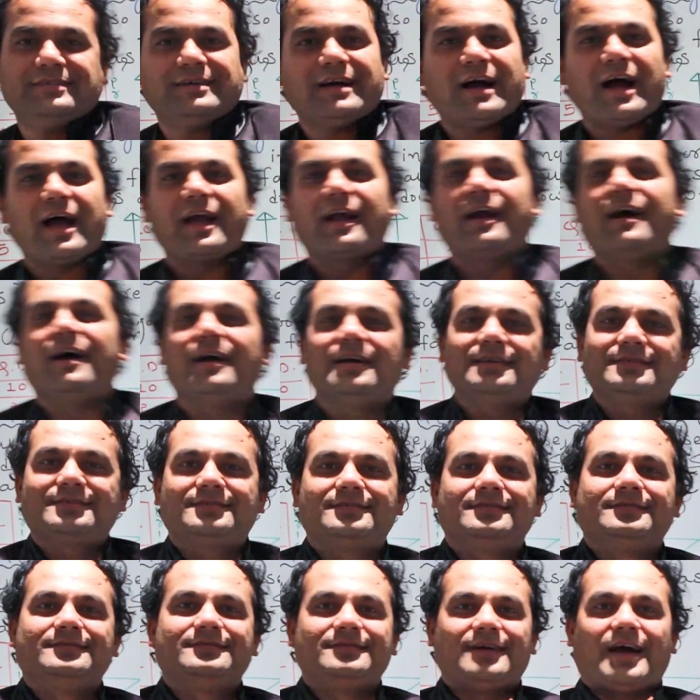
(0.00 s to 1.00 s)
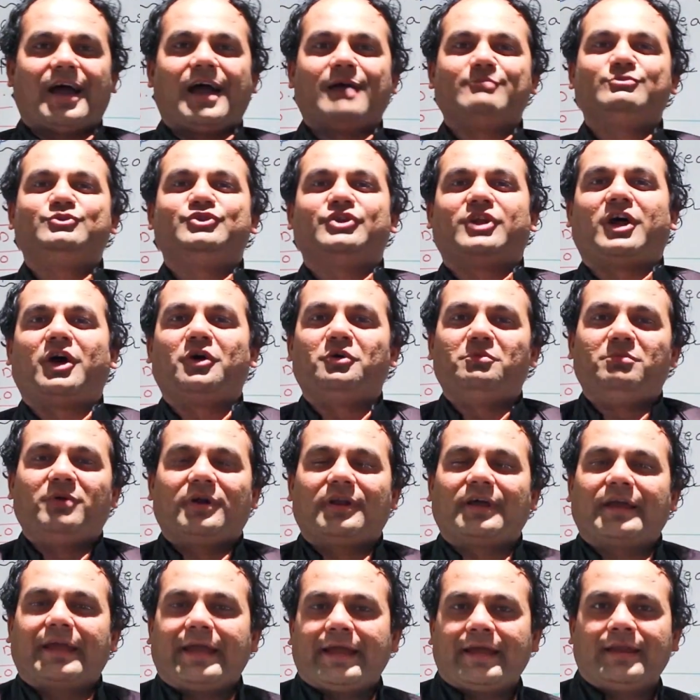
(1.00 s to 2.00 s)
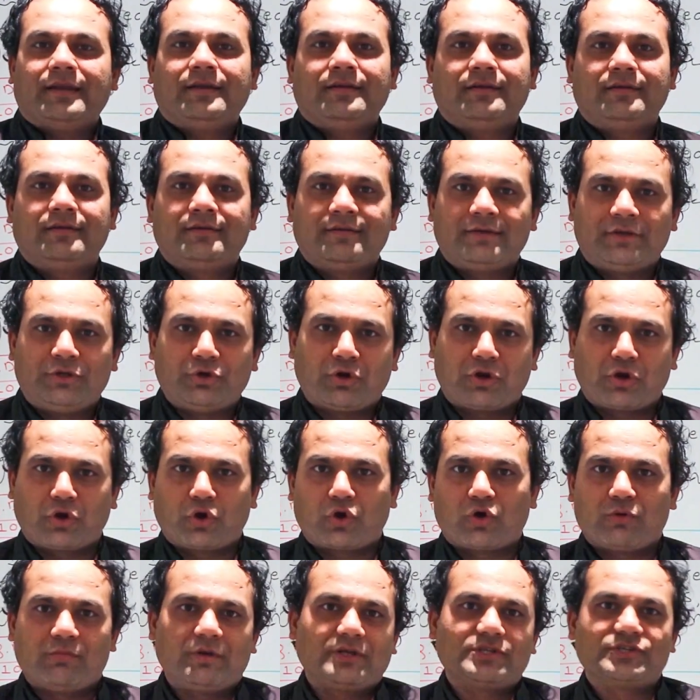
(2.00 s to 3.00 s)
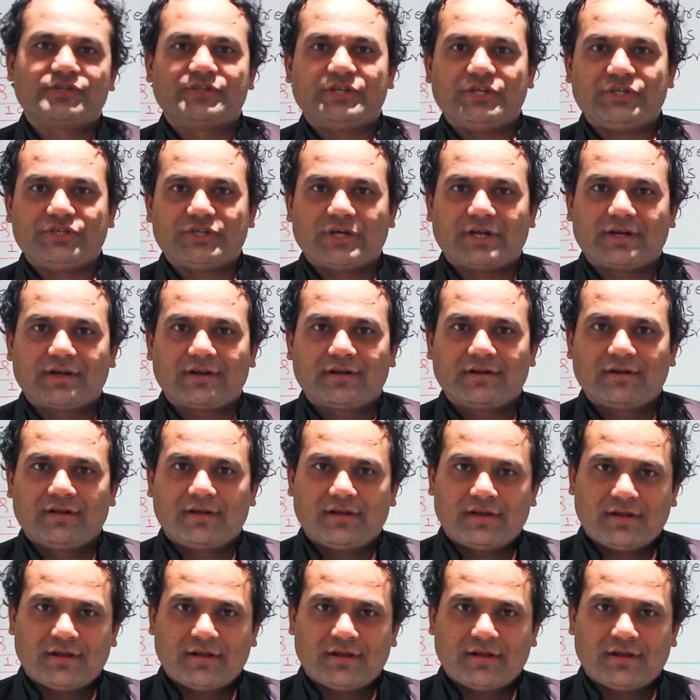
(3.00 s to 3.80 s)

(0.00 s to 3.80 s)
Hi guys, I'm Chirayu Bhatt again, your economics teacher,